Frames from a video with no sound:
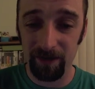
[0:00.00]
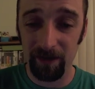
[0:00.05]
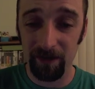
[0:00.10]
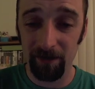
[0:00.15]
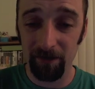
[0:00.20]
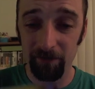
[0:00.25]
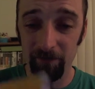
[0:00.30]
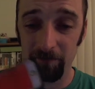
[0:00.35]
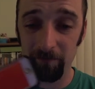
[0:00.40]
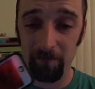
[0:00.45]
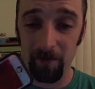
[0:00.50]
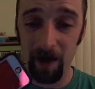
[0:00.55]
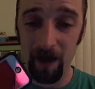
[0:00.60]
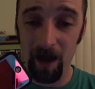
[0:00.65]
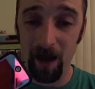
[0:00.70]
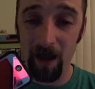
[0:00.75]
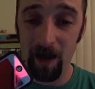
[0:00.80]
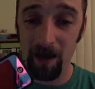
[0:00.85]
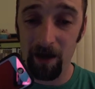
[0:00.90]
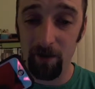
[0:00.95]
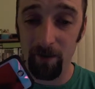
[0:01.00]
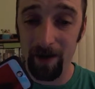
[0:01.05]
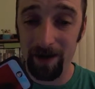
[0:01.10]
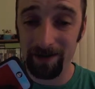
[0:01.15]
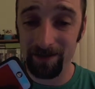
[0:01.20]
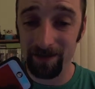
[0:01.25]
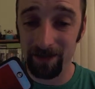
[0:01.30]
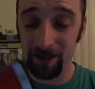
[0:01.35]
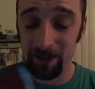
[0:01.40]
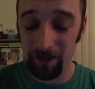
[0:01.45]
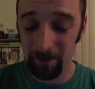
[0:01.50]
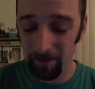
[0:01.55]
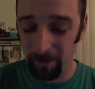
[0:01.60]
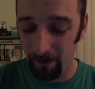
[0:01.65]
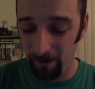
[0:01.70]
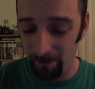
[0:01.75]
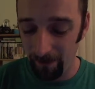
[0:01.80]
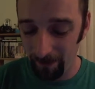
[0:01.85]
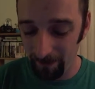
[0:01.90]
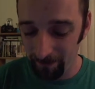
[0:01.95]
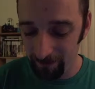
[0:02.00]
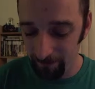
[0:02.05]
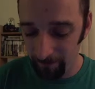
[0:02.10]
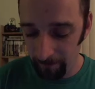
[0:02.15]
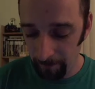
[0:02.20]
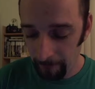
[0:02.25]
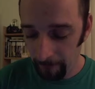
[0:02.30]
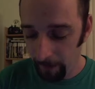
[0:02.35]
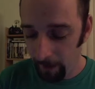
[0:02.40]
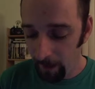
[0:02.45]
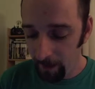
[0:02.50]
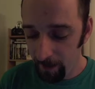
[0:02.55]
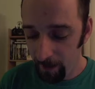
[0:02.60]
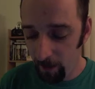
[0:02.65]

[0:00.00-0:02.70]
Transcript: of my iOS experience.